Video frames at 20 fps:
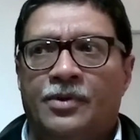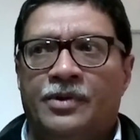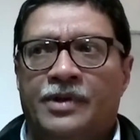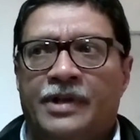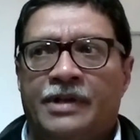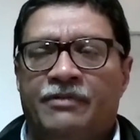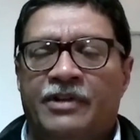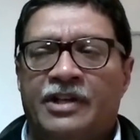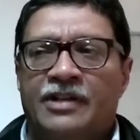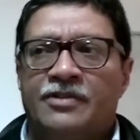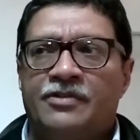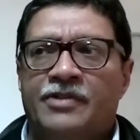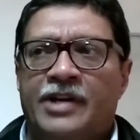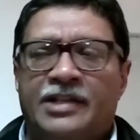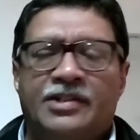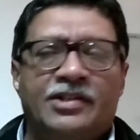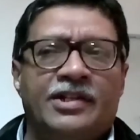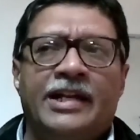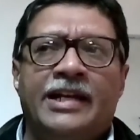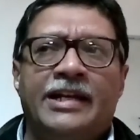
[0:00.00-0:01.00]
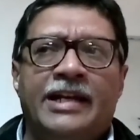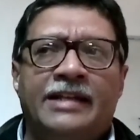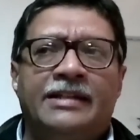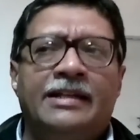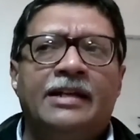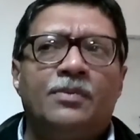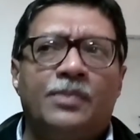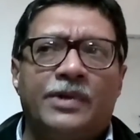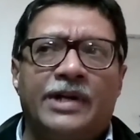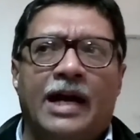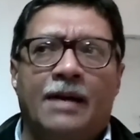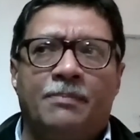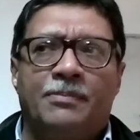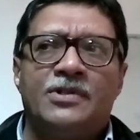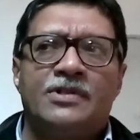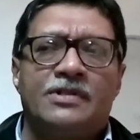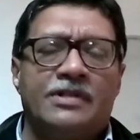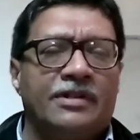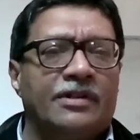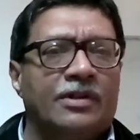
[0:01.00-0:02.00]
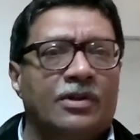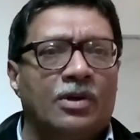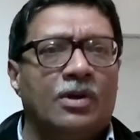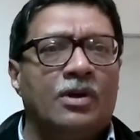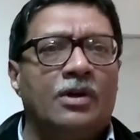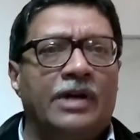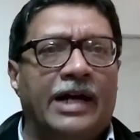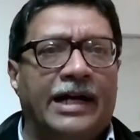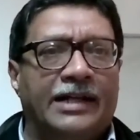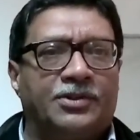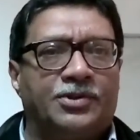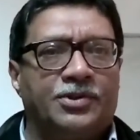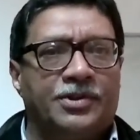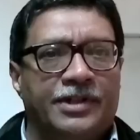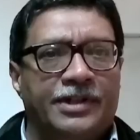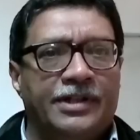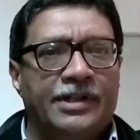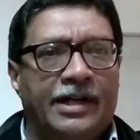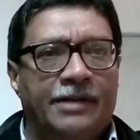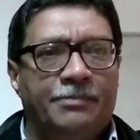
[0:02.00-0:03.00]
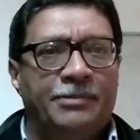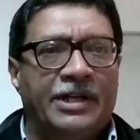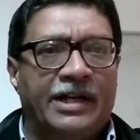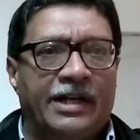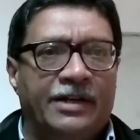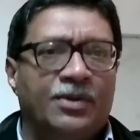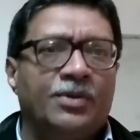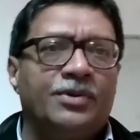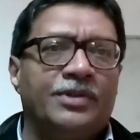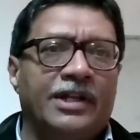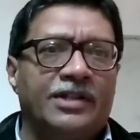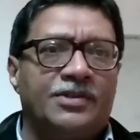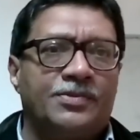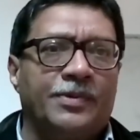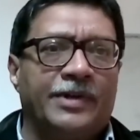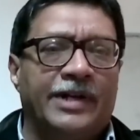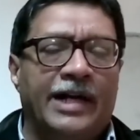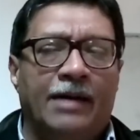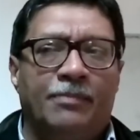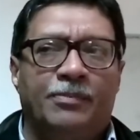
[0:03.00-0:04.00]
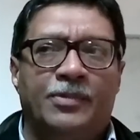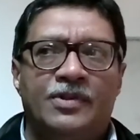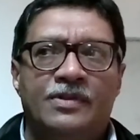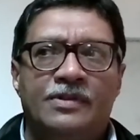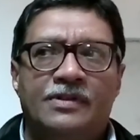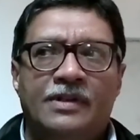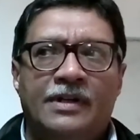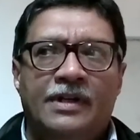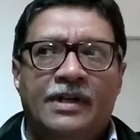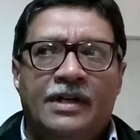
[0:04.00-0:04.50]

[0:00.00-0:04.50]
giving direction. And I think what happens in the law, actually, I mean, I know that's what happens,